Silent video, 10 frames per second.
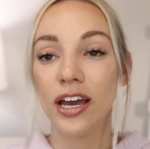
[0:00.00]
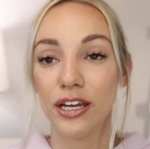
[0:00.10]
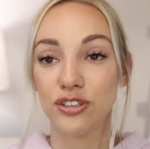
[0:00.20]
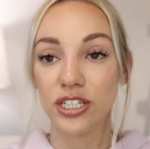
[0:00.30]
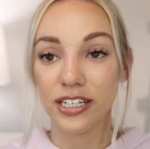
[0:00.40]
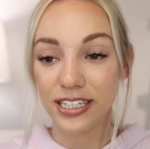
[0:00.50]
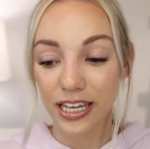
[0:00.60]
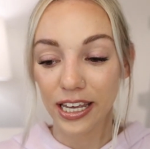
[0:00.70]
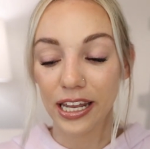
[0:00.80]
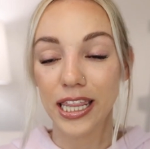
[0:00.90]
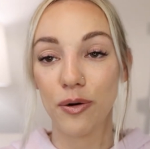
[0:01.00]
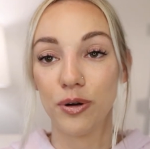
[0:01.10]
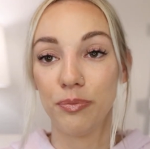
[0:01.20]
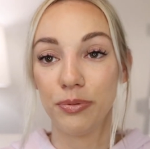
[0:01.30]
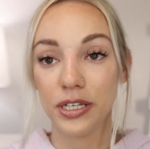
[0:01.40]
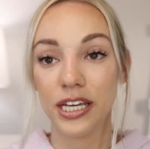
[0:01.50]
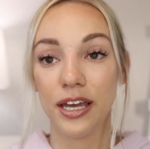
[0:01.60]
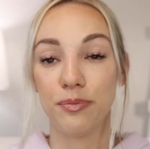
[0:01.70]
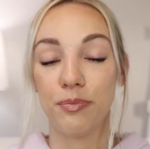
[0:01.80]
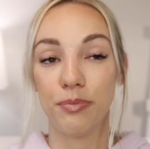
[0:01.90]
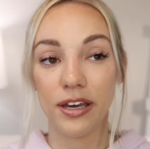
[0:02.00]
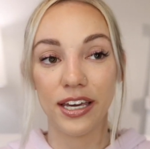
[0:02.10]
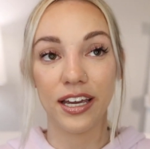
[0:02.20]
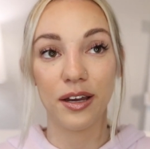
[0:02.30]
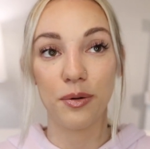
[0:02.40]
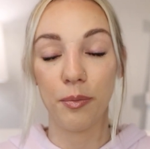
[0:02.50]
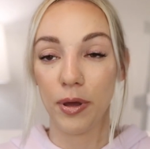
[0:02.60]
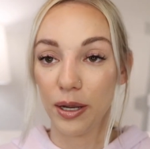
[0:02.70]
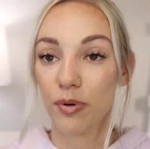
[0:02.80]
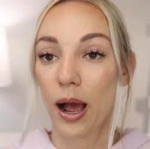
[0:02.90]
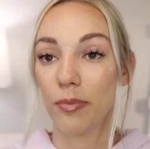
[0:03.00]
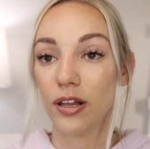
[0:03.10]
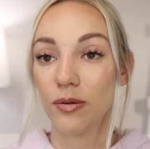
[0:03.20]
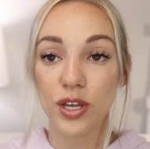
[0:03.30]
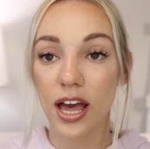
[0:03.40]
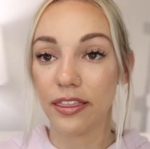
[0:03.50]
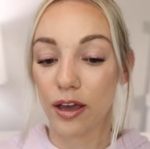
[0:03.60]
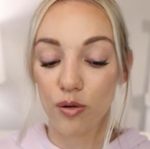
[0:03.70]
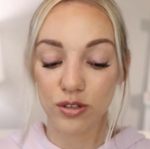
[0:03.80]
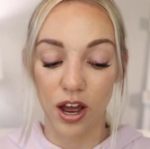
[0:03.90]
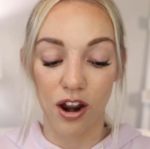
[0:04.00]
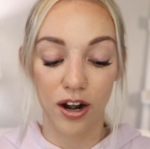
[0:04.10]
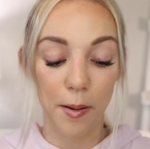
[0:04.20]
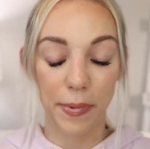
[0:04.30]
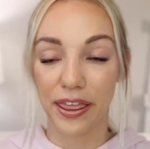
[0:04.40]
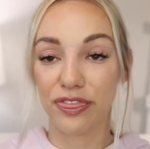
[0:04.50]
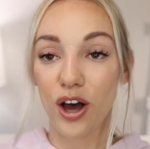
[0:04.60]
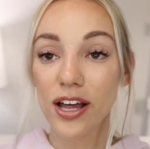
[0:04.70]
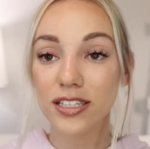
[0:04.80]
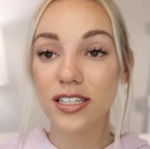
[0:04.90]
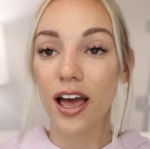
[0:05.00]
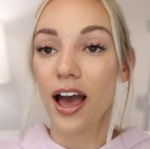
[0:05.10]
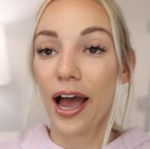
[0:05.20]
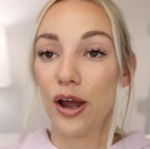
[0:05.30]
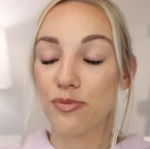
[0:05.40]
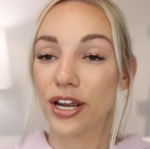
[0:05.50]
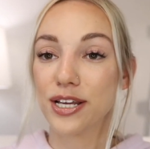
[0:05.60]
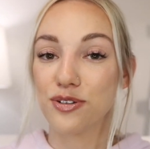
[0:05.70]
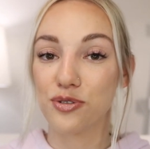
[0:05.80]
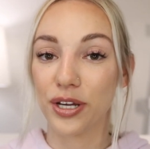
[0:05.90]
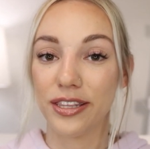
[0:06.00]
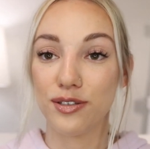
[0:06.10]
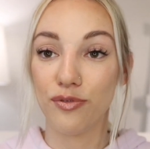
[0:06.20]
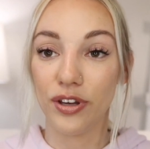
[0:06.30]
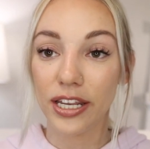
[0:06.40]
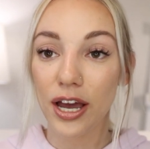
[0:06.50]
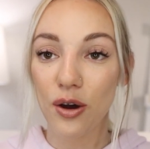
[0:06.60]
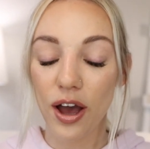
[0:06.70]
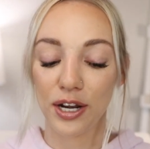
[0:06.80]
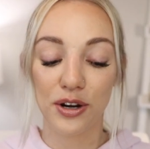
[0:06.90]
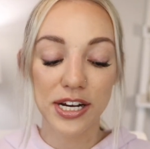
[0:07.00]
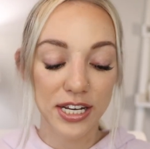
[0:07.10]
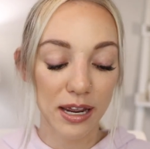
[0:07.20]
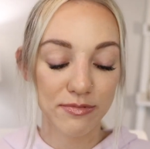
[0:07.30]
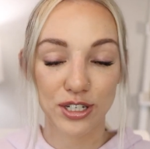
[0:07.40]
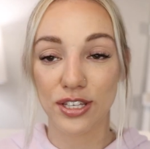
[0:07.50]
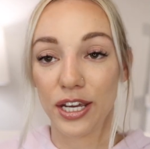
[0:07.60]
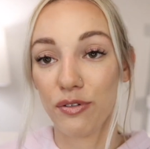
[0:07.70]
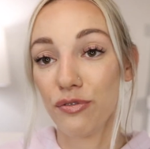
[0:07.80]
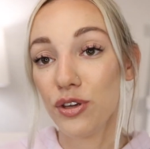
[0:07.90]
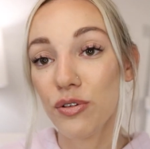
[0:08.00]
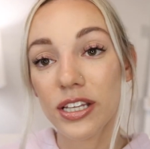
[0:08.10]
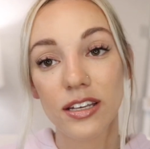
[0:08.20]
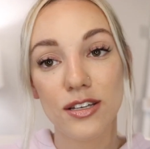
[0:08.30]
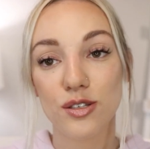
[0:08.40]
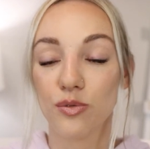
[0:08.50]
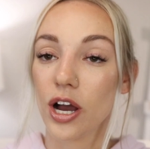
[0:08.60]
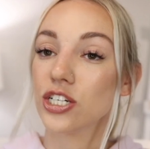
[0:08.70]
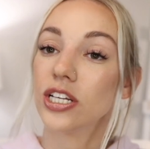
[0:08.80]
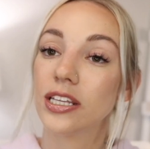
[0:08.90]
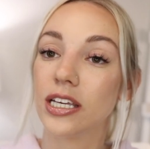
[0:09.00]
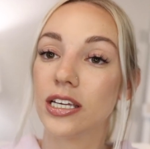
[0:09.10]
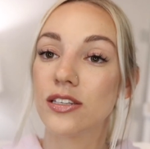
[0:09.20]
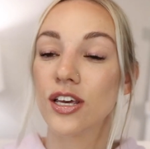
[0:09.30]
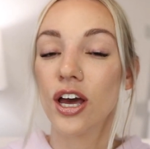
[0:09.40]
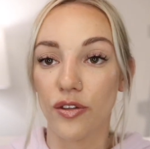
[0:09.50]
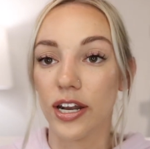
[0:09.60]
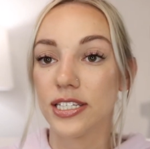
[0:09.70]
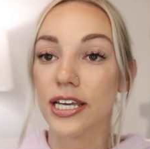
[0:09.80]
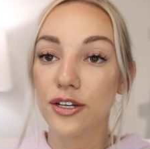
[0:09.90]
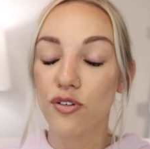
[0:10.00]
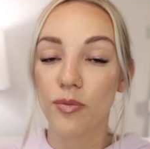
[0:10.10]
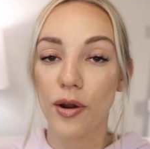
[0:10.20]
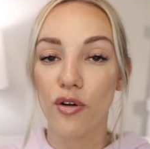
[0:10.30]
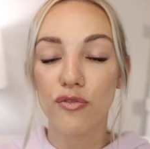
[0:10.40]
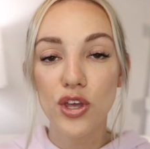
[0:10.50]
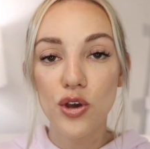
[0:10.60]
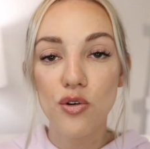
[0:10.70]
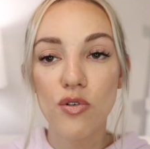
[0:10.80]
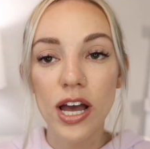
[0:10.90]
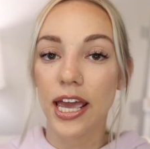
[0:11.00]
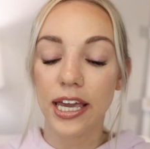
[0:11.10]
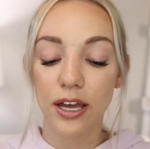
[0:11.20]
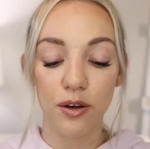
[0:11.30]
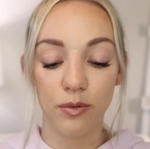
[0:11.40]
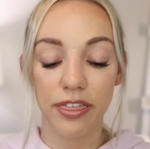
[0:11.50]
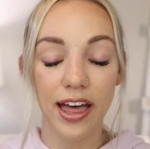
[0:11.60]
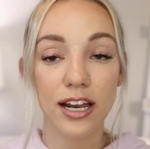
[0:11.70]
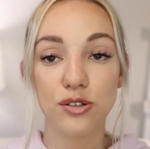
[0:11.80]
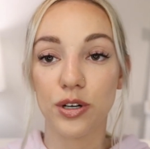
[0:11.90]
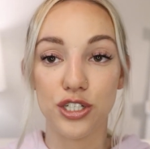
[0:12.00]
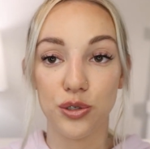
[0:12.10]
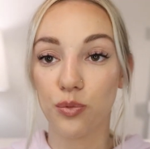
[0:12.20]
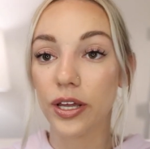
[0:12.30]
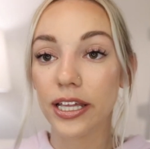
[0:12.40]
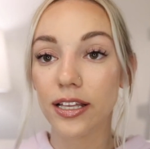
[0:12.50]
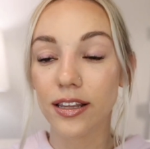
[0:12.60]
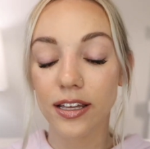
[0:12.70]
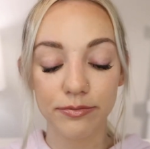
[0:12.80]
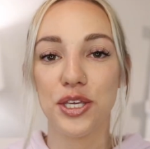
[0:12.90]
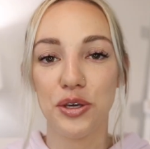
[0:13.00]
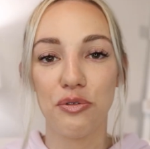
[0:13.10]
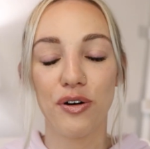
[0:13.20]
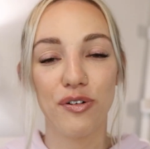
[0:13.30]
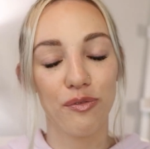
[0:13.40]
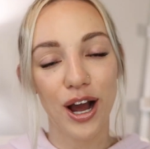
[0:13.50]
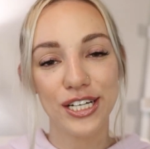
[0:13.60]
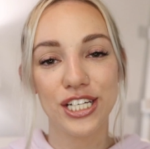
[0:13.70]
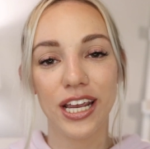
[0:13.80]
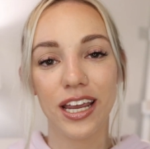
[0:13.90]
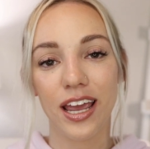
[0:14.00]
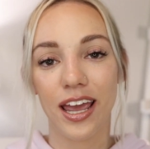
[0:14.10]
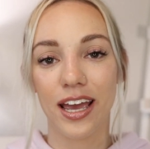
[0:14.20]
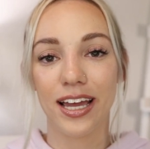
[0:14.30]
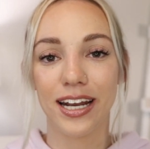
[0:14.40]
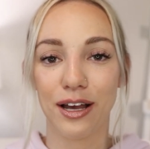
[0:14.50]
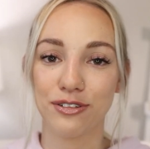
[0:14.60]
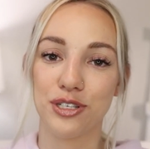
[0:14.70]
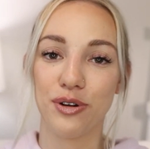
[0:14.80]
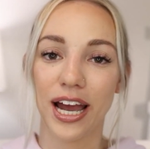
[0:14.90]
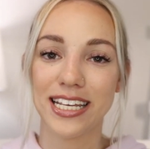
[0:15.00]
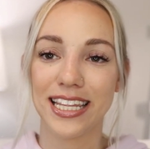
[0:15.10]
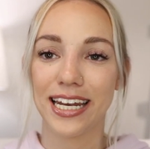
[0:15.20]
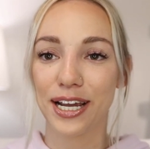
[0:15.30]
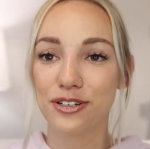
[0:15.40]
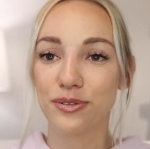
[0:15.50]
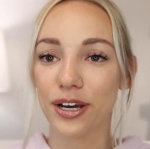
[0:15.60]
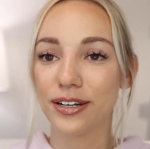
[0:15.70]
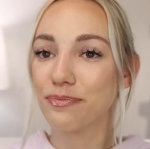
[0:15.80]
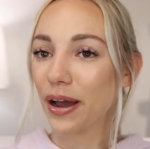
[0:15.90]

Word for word: If she did, that would be a big, big problem. But yeah, those are my thoughts. I hope you guys enjoyed this video. I had a great time just like reviewing these, swatching these. So that is it for my review. Take with that what you will. Thank you for watching and I'll see you guys in the next one.